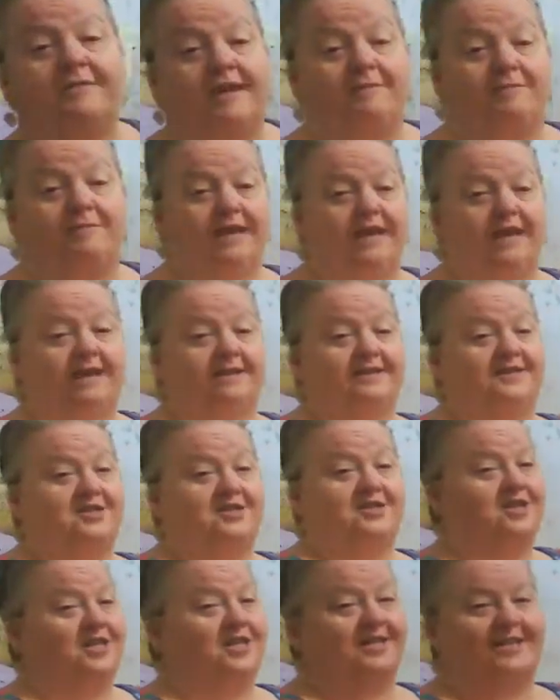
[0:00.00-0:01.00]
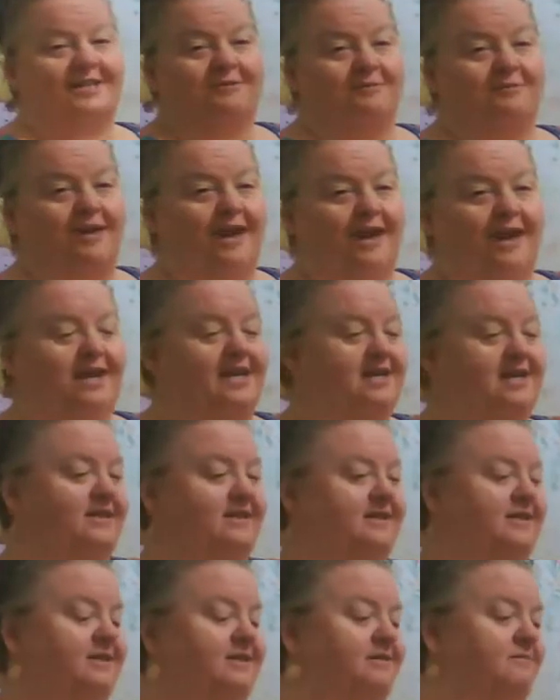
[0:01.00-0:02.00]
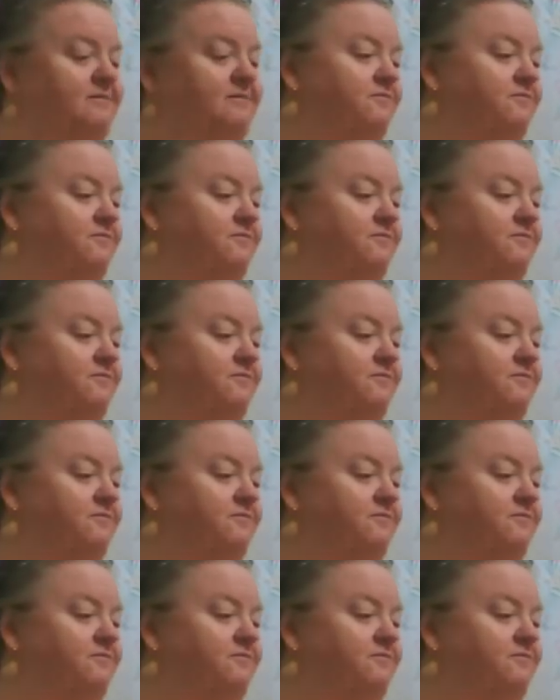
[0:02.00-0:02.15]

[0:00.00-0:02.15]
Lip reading: keeping it just the way it is.